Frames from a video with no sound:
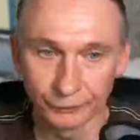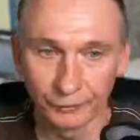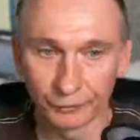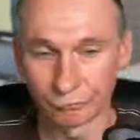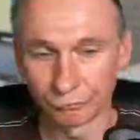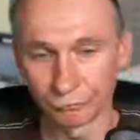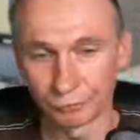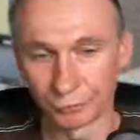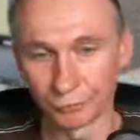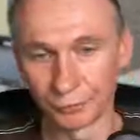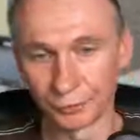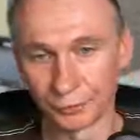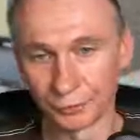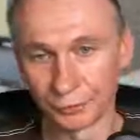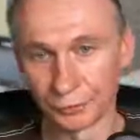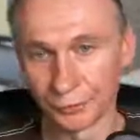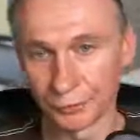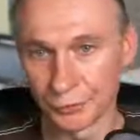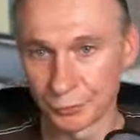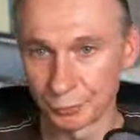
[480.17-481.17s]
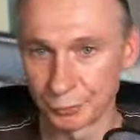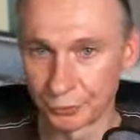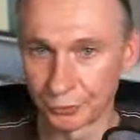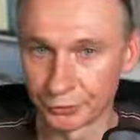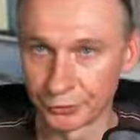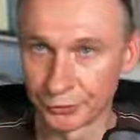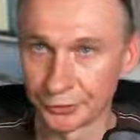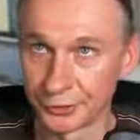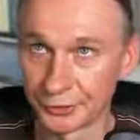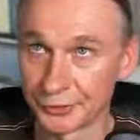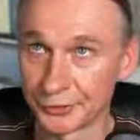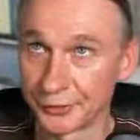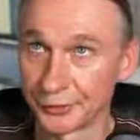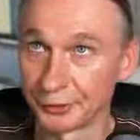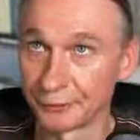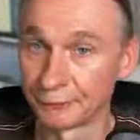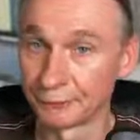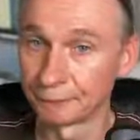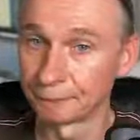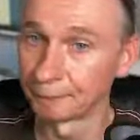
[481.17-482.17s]
for Windows, Putty is
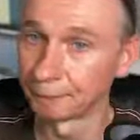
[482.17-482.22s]
there.